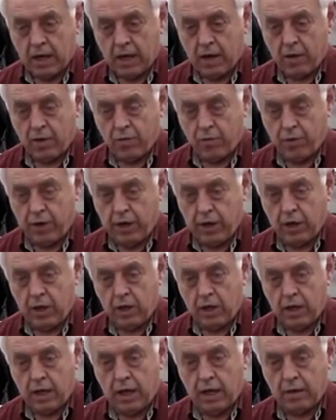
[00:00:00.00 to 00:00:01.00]

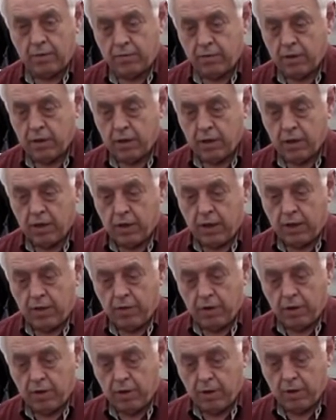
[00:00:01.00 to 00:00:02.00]
real
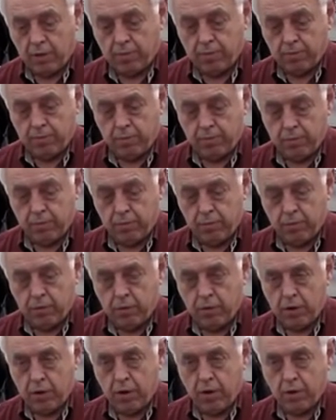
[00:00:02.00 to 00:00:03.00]

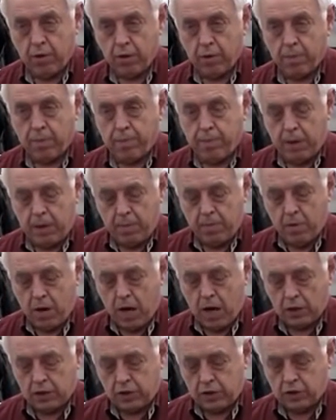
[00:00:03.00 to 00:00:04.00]
the peat
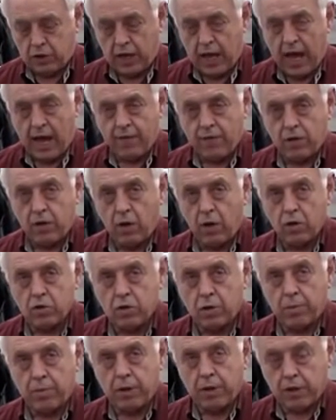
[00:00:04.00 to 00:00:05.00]
moss that you have in those,
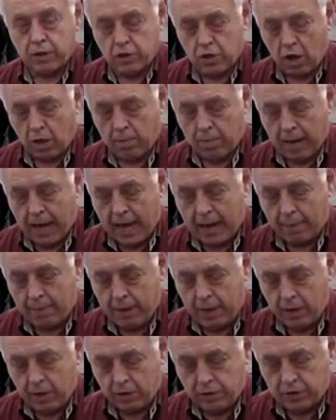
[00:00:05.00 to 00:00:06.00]
it's called black
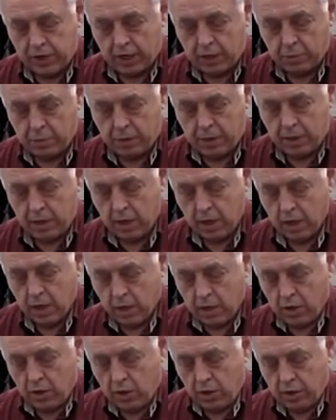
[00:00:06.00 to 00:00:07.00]
peat or sedge peat.
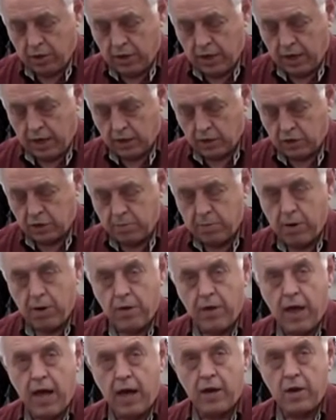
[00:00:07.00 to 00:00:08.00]
You can take and smear
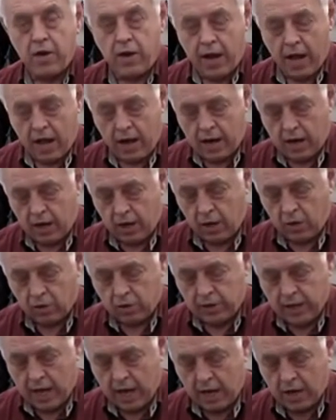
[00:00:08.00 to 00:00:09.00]
that in your hand, and it goes
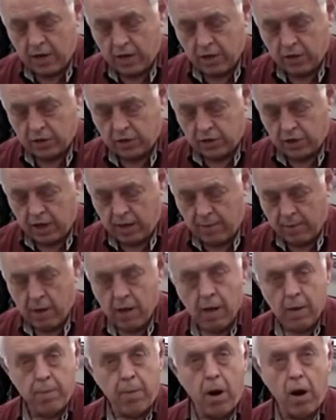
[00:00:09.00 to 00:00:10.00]
down to the same
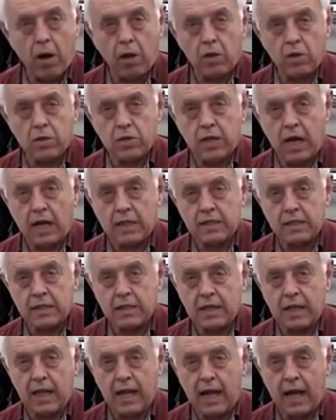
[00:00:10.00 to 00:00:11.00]
particle size as
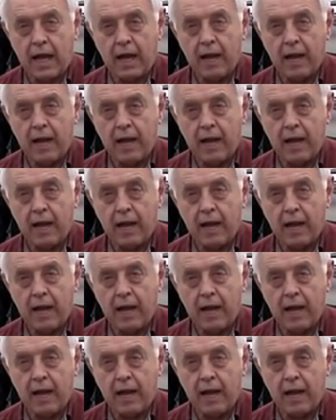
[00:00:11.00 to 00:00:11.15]
clay.